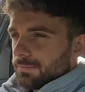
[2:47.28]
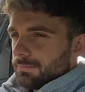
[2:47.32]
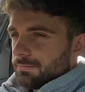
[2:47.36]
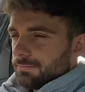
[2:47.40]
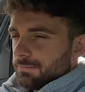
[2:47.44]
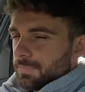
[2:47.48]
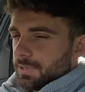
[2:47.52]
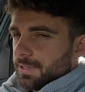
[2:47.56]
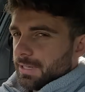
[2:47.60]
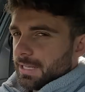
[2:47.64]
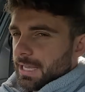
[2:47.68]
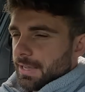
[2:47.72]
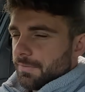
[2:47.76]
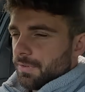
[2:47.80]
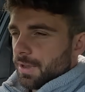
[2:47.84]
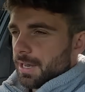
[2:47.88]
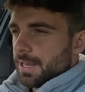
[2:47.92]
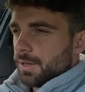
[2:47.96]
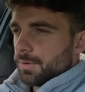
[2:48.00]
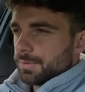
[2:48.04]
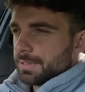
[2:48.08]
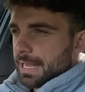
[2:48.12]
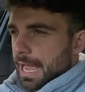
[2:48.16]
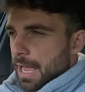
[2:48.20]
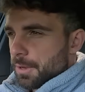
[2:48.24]
When you give it a
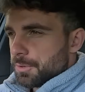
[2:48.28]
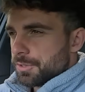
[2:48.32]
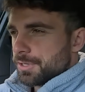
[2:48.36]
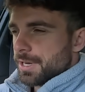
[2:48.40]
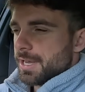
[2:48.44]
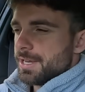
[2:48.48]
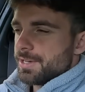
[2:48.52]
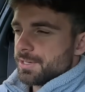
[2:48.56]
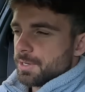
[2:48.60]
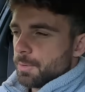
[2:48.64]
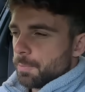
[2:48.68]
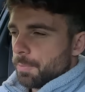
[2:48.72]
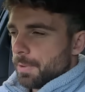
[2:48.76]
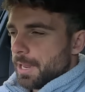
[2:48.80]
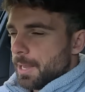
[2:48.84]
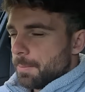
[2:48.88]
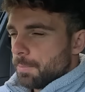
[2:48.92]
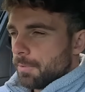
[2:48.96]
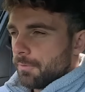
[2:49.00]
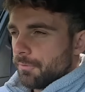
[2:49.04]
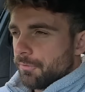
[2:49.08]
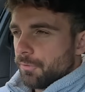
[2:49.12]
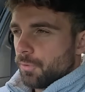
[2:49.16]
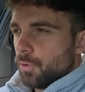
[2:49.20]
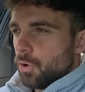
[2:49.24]
little down change and a blip
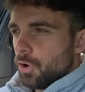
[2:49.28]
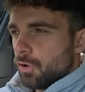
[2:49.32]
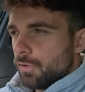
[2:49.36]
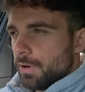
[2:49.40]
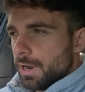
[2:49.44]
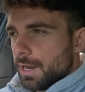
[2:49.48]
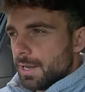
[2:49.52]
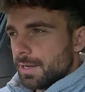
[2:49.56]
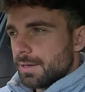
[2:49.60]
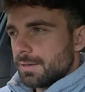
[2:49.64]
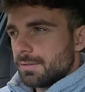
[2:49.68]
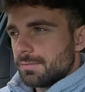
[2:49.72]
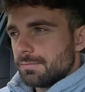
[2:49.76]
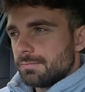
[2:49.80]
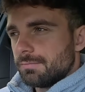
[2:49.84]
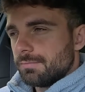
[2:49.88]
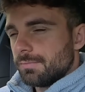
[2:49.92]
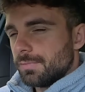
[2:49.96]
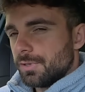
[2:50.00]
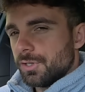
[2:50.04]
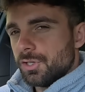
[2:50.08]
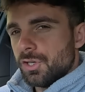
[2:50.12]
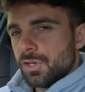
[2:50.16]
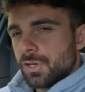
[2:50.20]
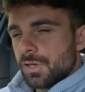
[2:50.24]
and floor it,
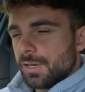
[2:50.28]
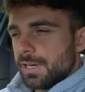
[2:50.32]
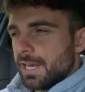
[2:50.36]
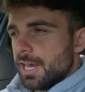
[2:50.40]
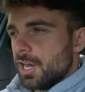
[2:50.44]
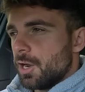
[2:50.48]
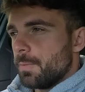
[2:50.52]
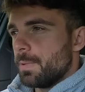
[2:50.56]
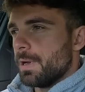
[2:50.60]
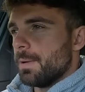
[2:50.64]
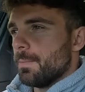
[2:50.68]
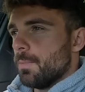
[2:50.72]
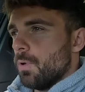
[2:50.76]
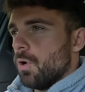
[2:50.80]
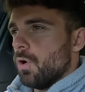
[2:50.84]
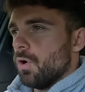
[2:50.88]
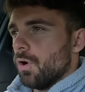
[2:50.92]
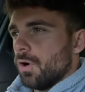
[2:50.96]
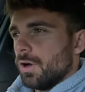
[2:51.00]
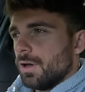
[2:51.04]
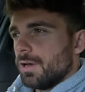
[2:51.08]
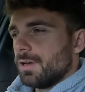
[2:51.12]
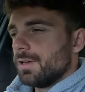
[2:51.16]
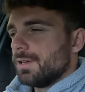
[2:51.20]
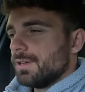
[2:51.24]
you can hear a bit
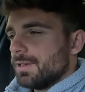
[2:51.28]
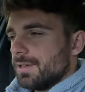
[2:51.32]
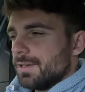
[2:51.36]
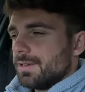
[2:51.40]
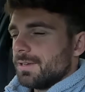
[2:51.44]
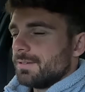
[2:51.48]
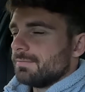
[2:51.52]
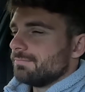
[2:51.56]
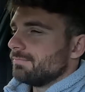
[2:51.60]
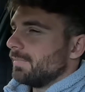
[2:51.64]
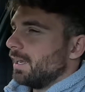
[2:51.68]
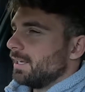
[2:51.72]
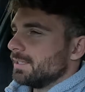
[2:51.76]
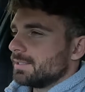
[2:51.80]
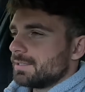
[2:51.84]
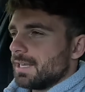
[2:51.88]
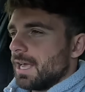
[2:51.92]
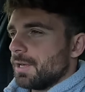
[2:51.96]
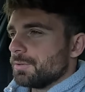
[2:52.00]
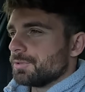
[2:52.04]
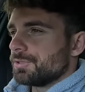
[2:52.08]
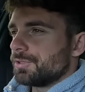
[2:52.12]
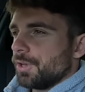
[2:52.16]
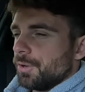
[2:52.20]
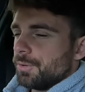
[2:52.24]
more. It
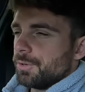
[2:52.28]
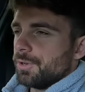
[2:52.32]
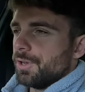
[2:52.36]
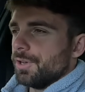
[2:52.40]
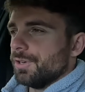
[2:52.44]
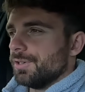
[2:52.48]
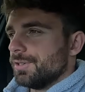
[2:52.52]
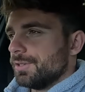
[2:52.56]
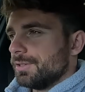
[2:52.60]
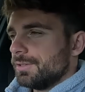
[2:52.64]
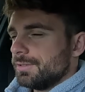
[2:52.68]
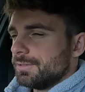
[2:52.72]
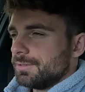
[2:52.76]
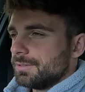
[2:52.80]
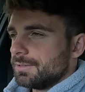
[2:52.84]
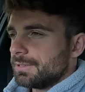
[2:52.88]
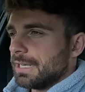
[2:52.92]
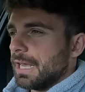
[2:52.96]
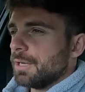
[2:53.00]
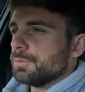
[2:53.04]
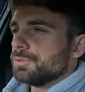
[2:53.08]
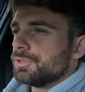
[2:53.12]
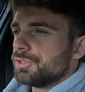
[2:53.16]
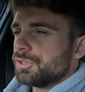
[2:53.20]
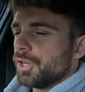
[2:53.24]
sounds so good.
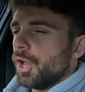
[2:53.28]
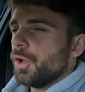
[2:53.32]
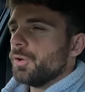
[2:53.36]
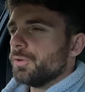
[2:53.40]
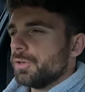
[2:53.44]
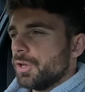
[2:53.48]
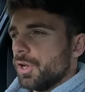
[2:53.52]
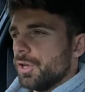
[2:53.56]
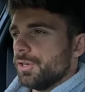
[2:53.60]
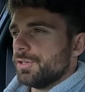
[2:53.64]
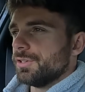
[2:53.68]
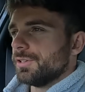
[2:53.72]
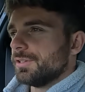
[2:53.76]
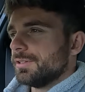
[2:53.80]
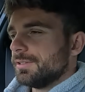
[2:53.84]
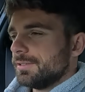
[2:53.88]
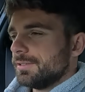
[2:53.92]
Sounds so good.